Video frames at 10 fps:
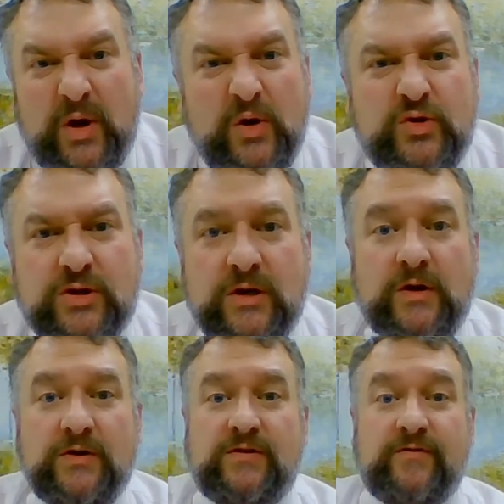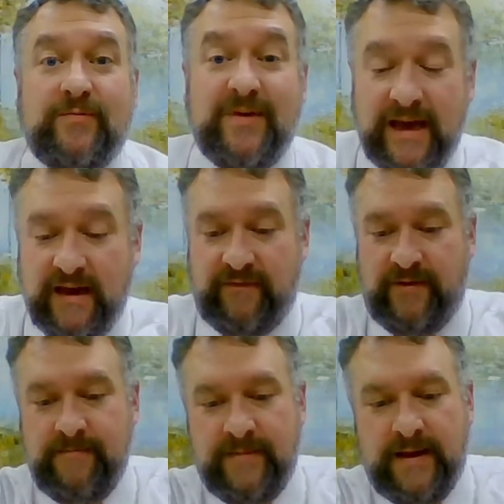postcards from
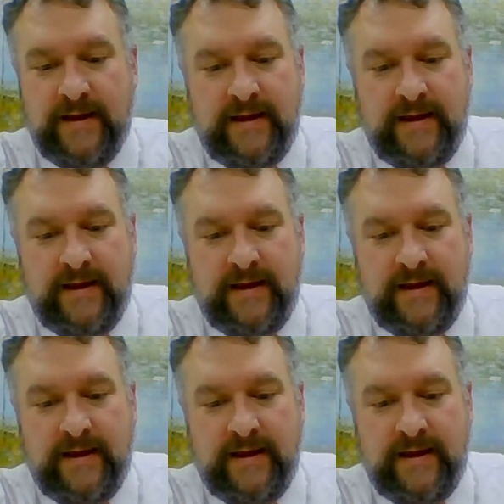heaven.